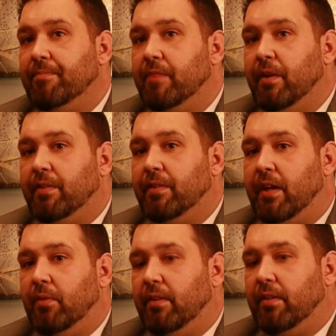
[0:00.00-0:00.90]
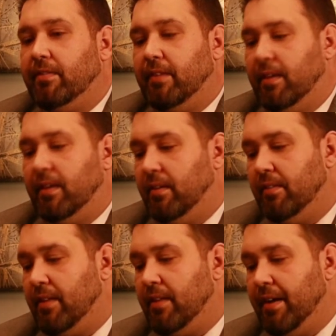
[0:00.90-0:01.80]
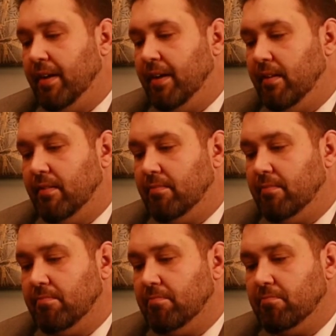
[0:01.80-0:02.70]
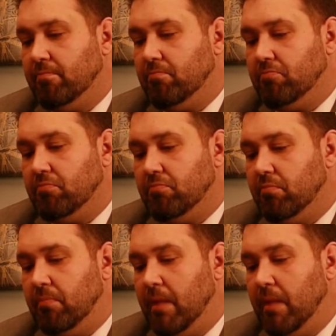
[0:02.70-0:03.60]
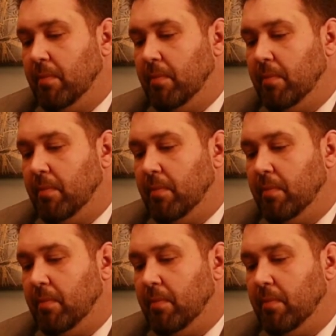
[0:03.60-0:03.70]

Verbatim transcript: you know, to anyone listening that maybe